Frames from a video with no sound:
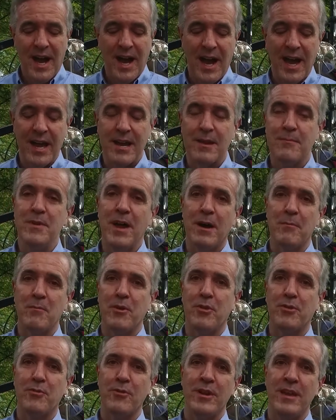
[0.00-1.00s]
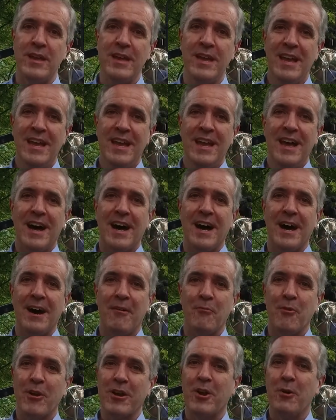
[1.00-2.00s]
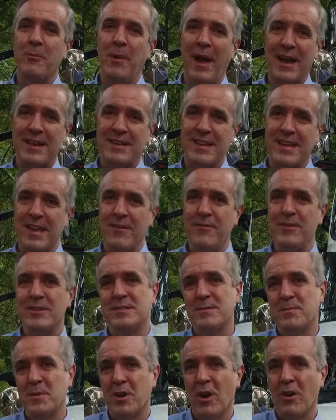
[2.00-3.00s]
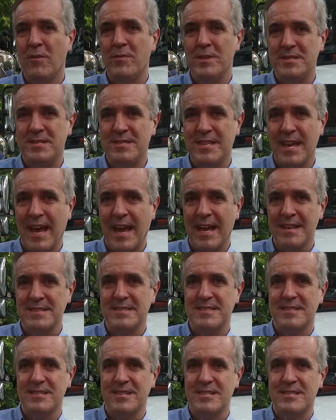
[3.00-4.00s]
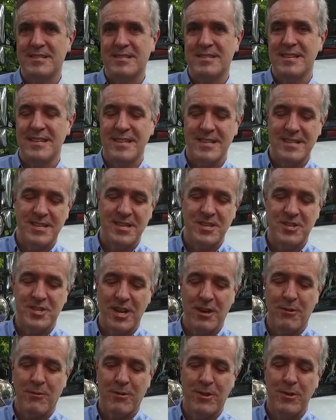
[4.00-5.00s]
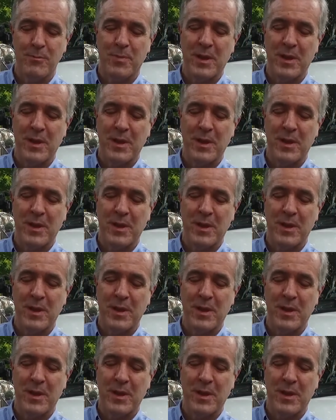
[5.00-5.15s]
Item number 3, I want to go back to give you some COVID stats just to share with you,